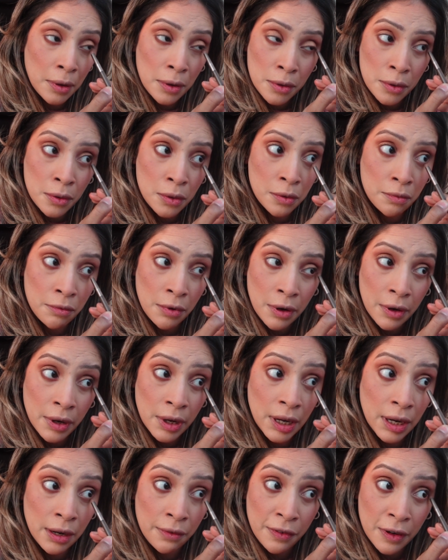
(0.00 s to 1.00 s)
Don't
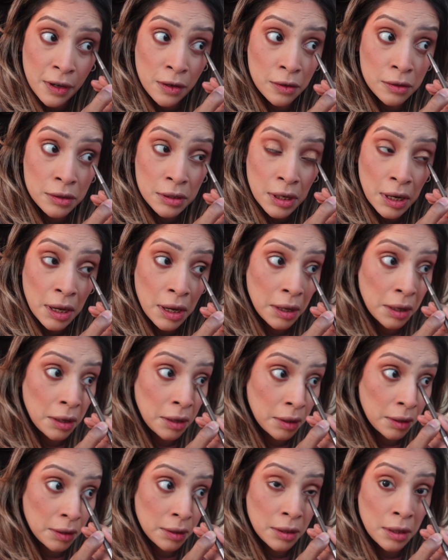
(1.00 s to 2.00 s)
worry if it looks
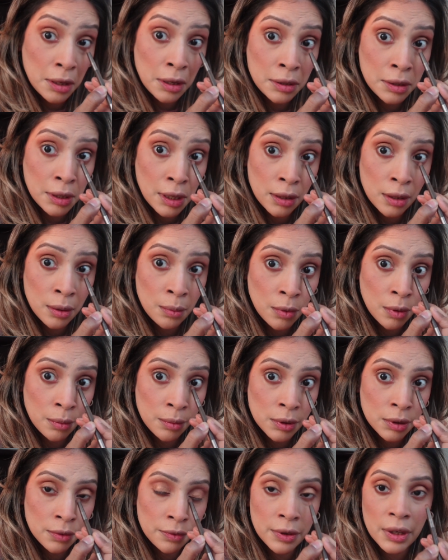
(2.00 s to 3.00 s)
like this at the
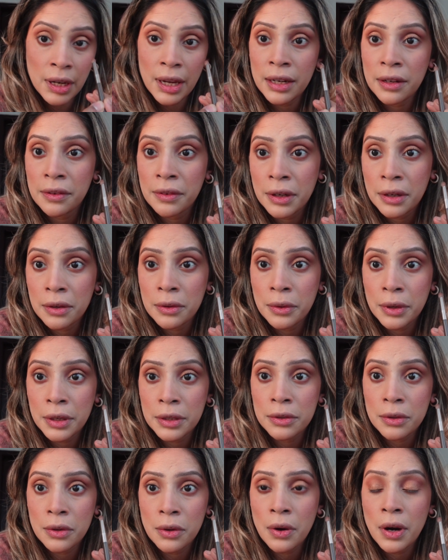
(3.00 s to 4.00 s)
moment. We anyway are going
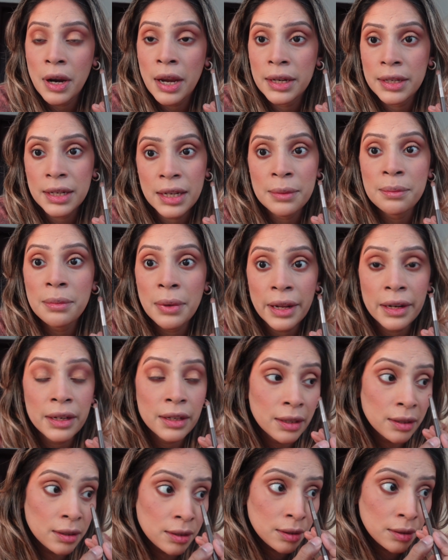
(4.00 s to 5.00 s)
to go ahead and blend
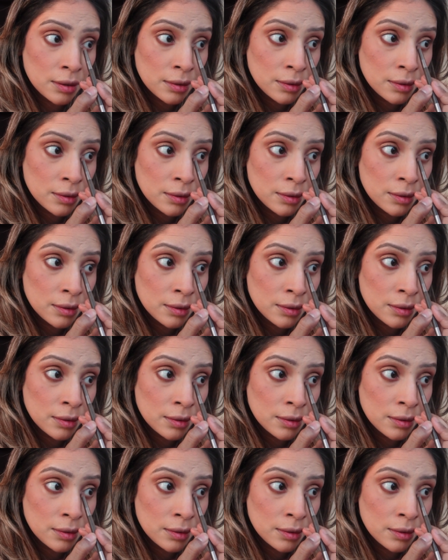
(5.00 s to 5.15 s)
it.